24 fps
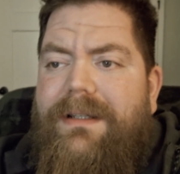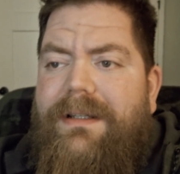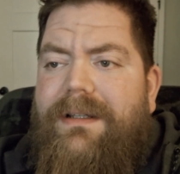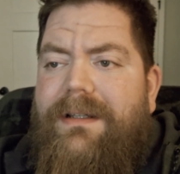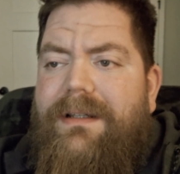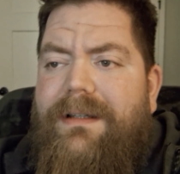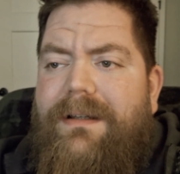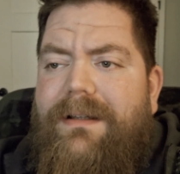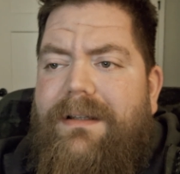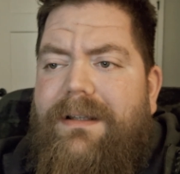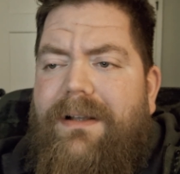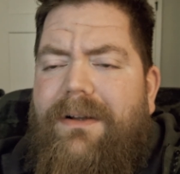
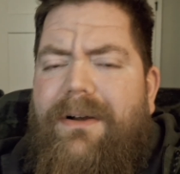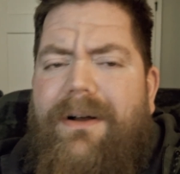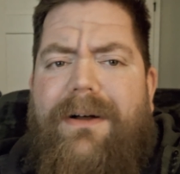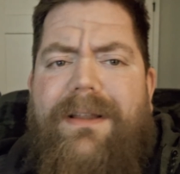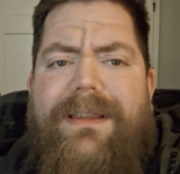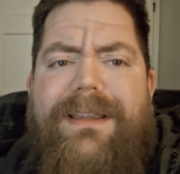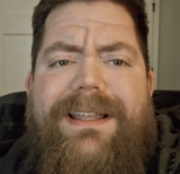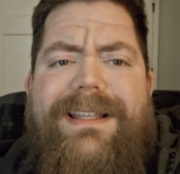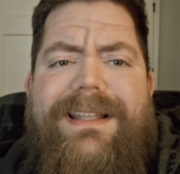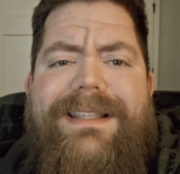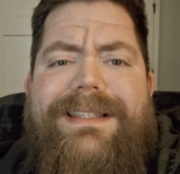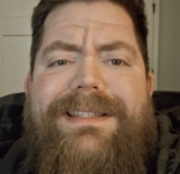
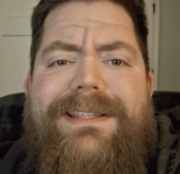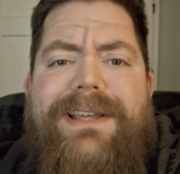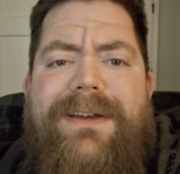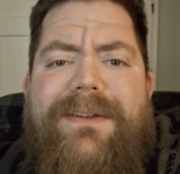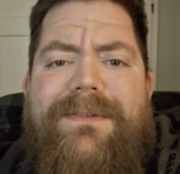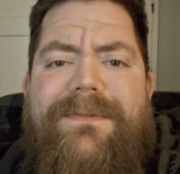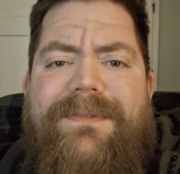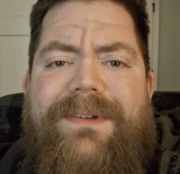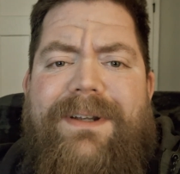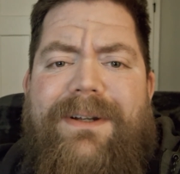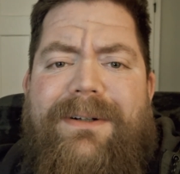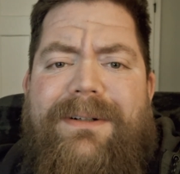That's
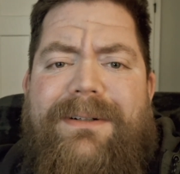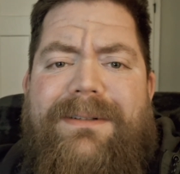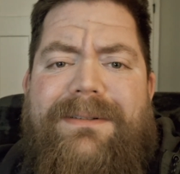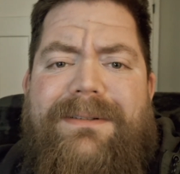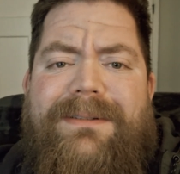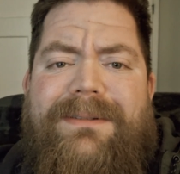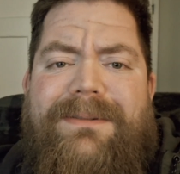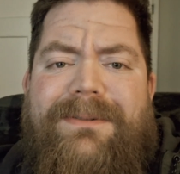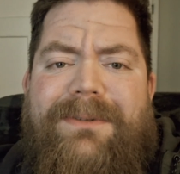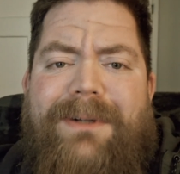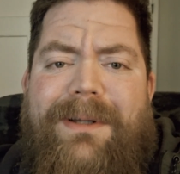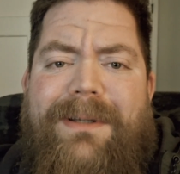not fair,
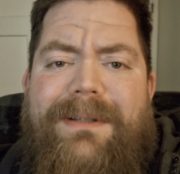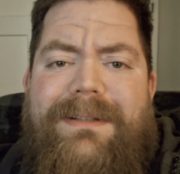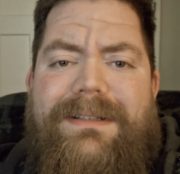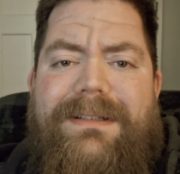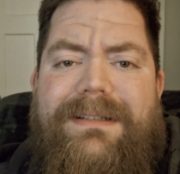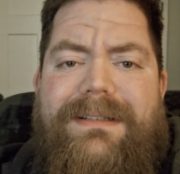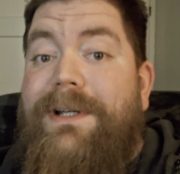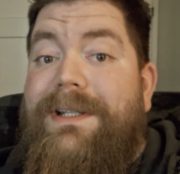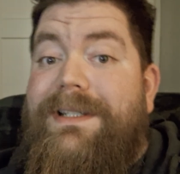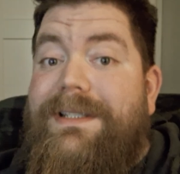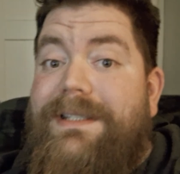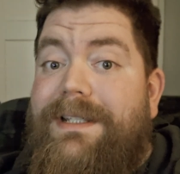
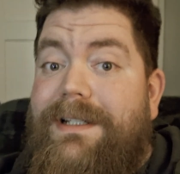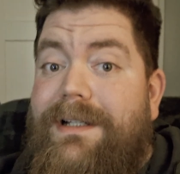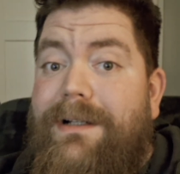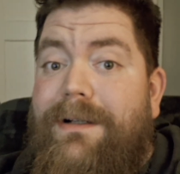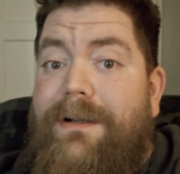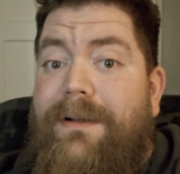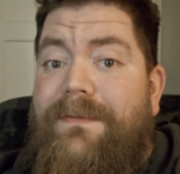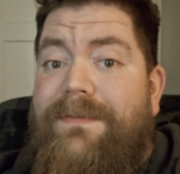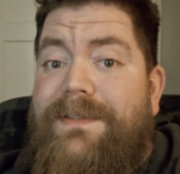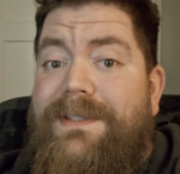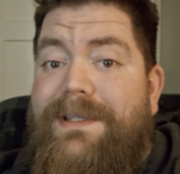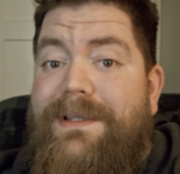right? But
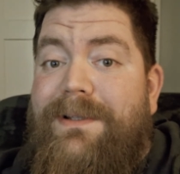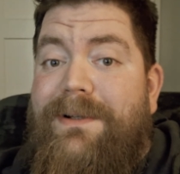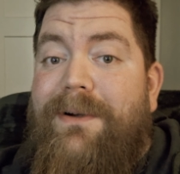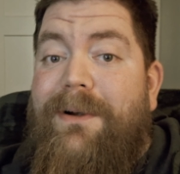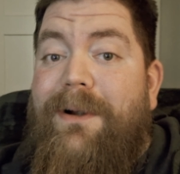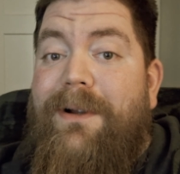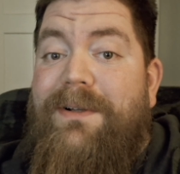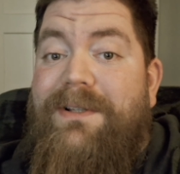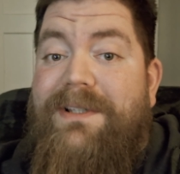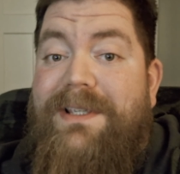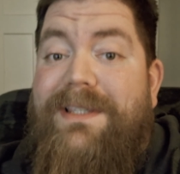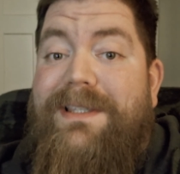tariffs
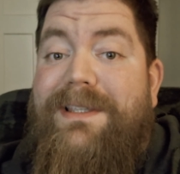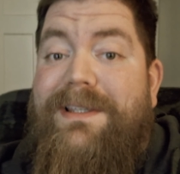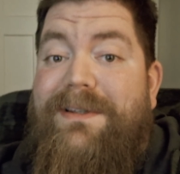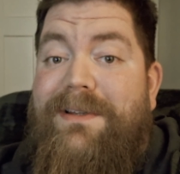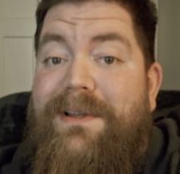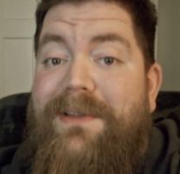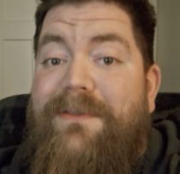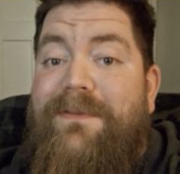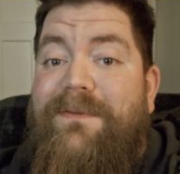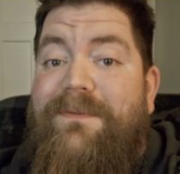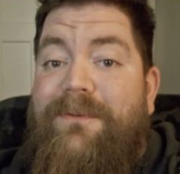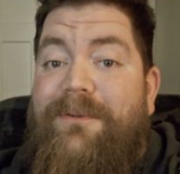are just
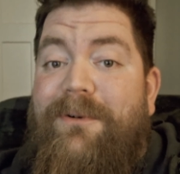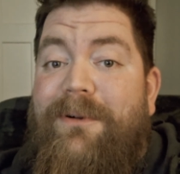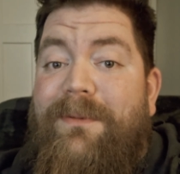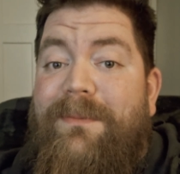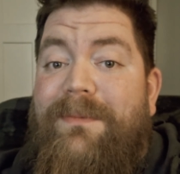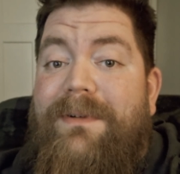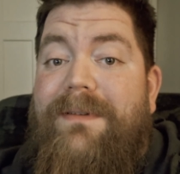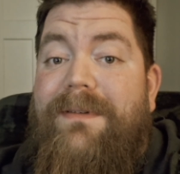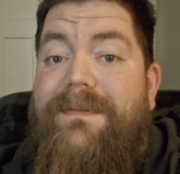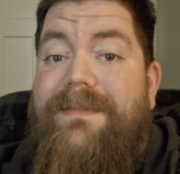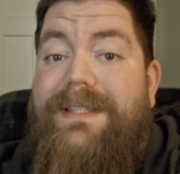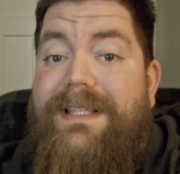another
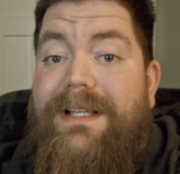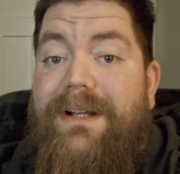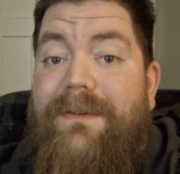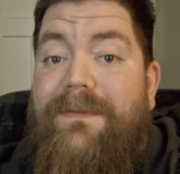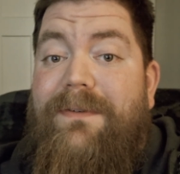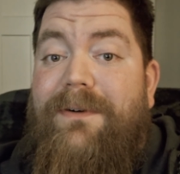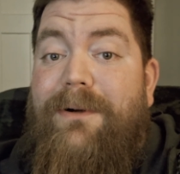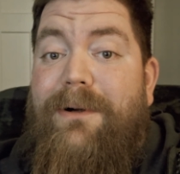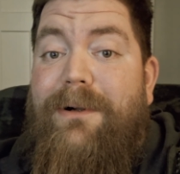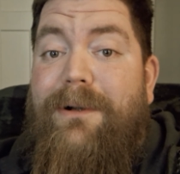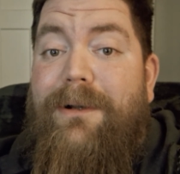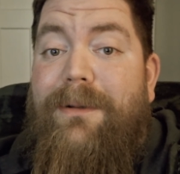form of
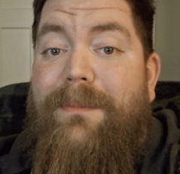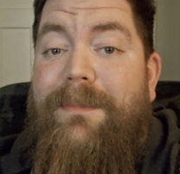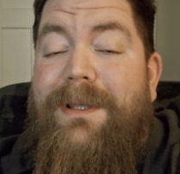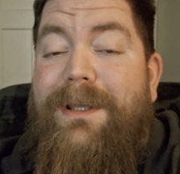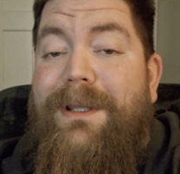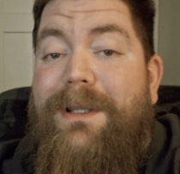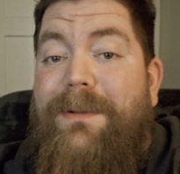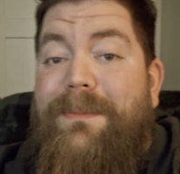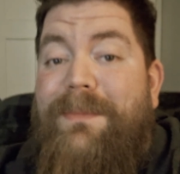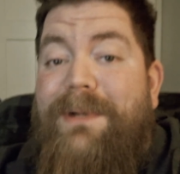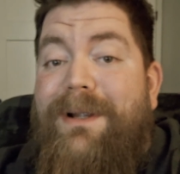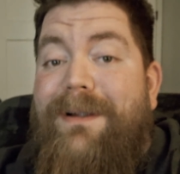self-harm,
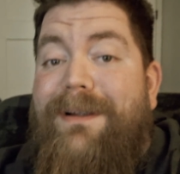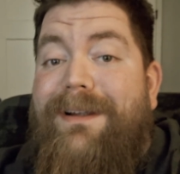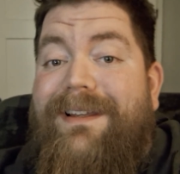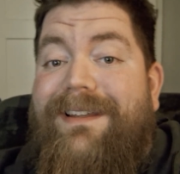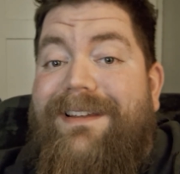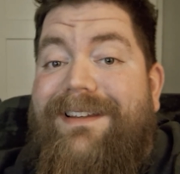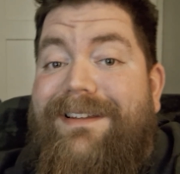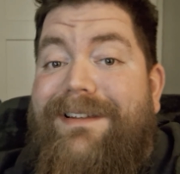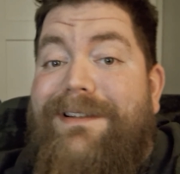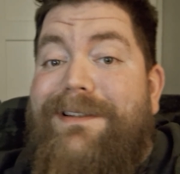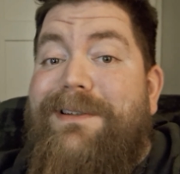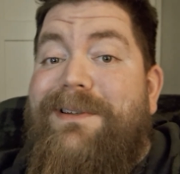and
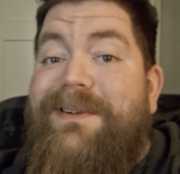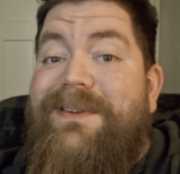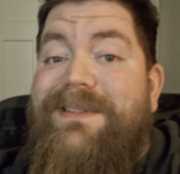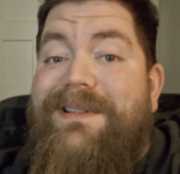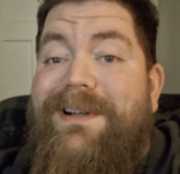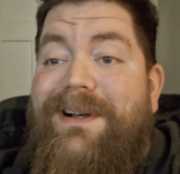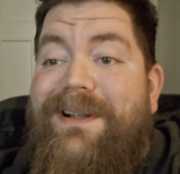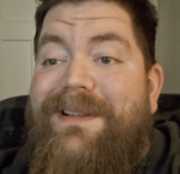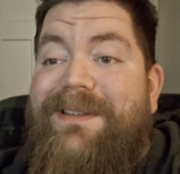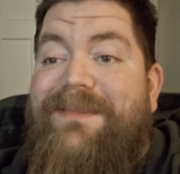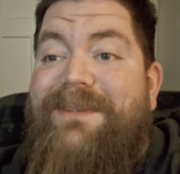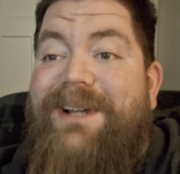America knows
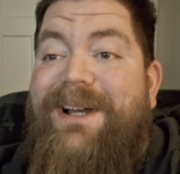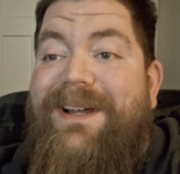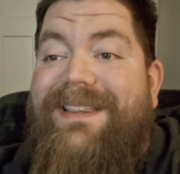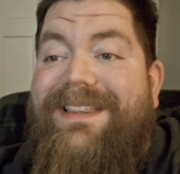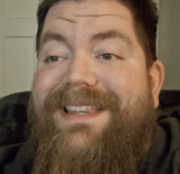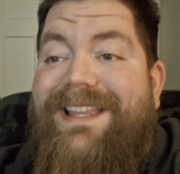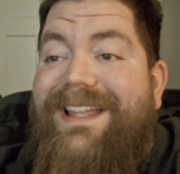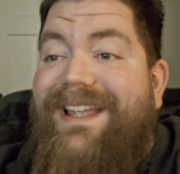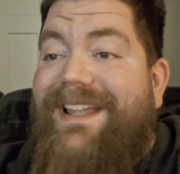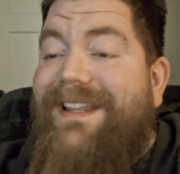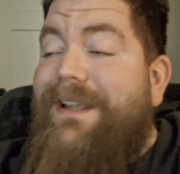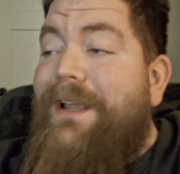all
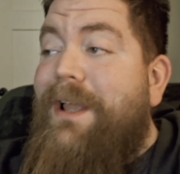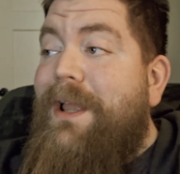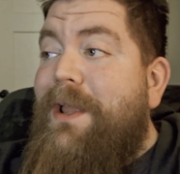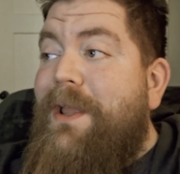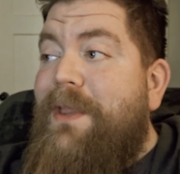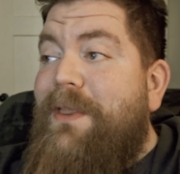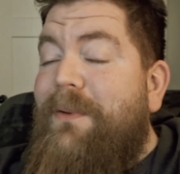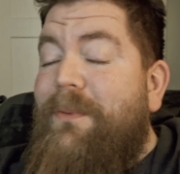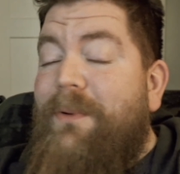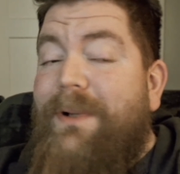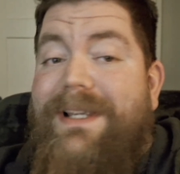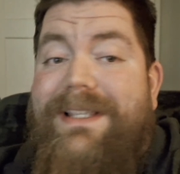about that.
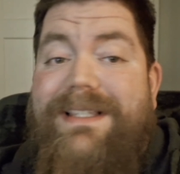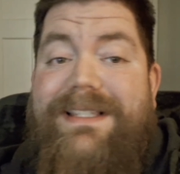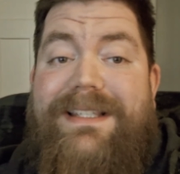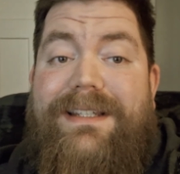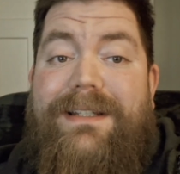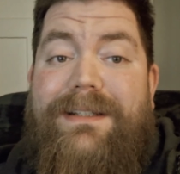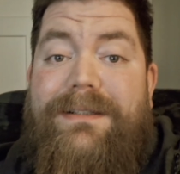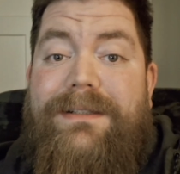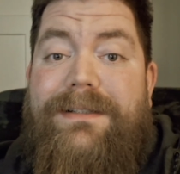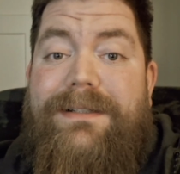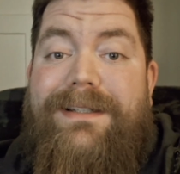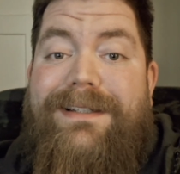The
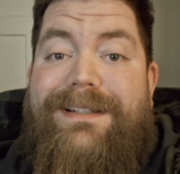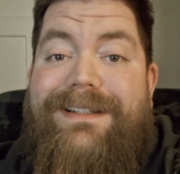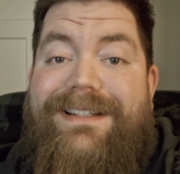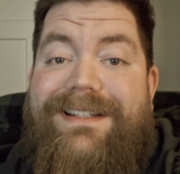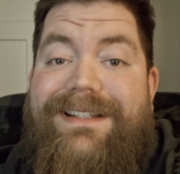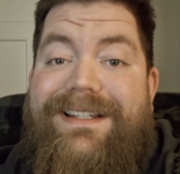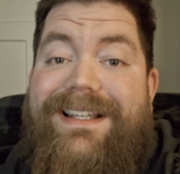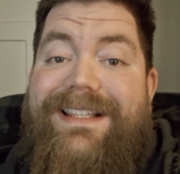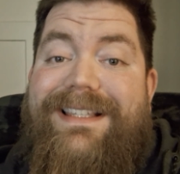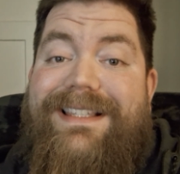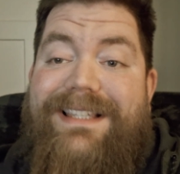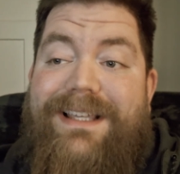reasoning
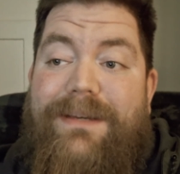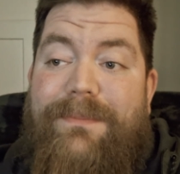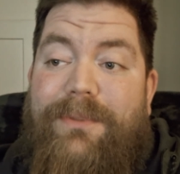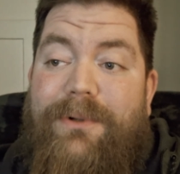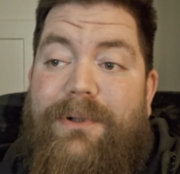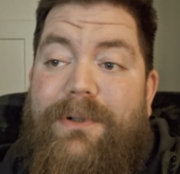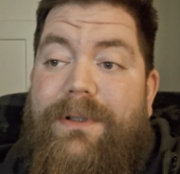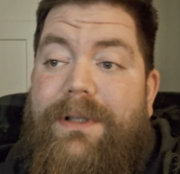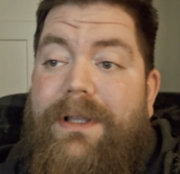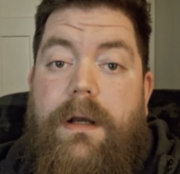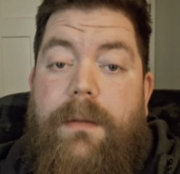is simple.